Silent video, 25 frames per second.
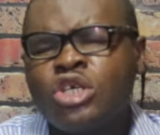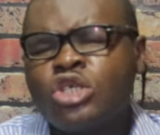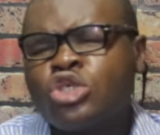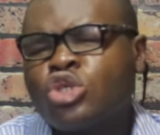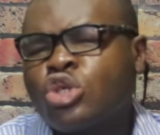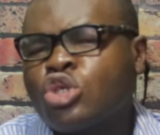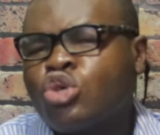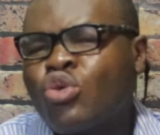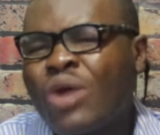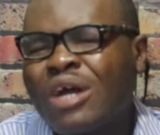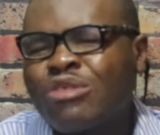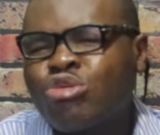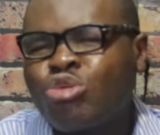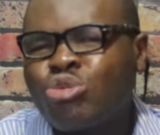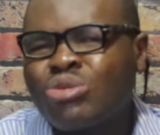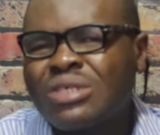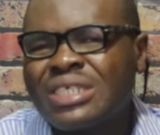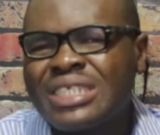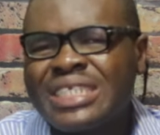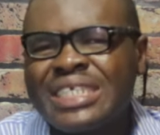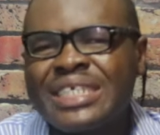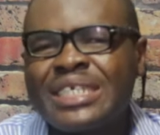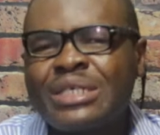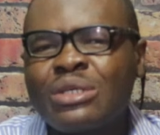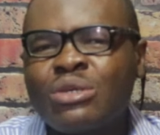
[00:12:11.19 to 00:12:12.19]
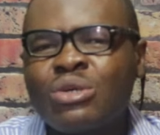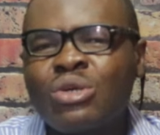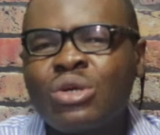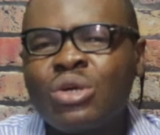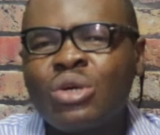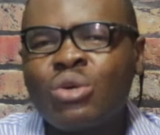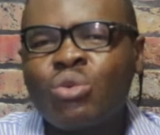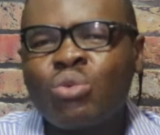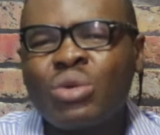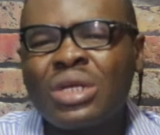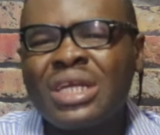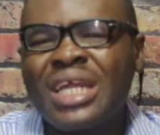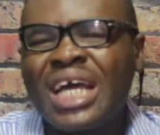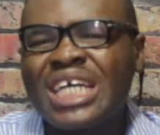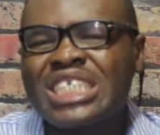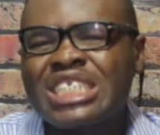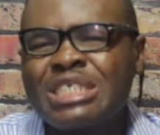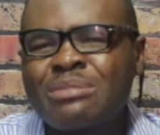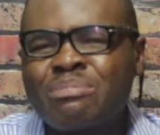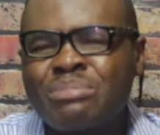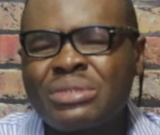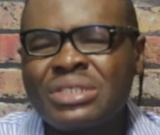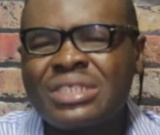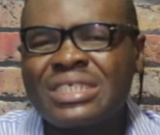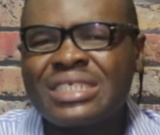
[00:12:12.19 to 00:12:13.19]
So you have to deal with that
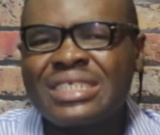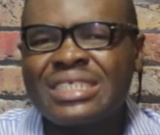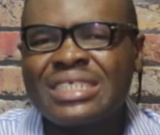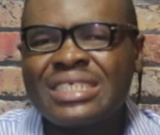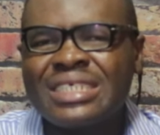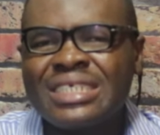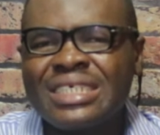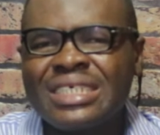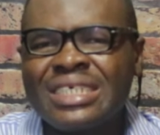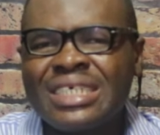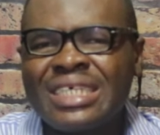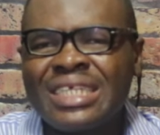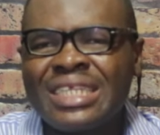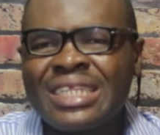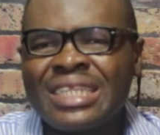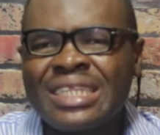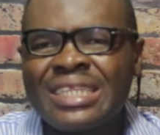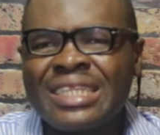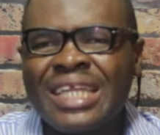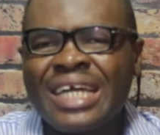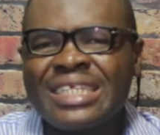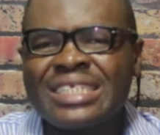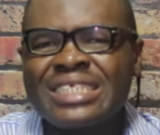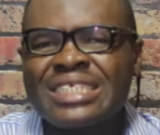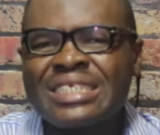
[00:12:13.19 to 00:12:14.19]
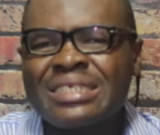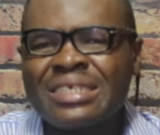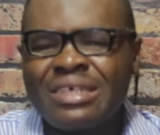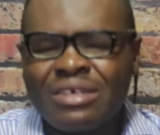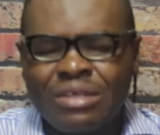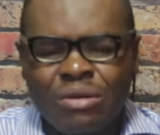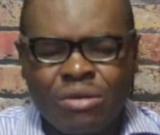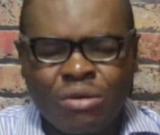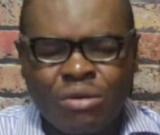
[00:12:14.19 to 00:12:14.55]
spirit that is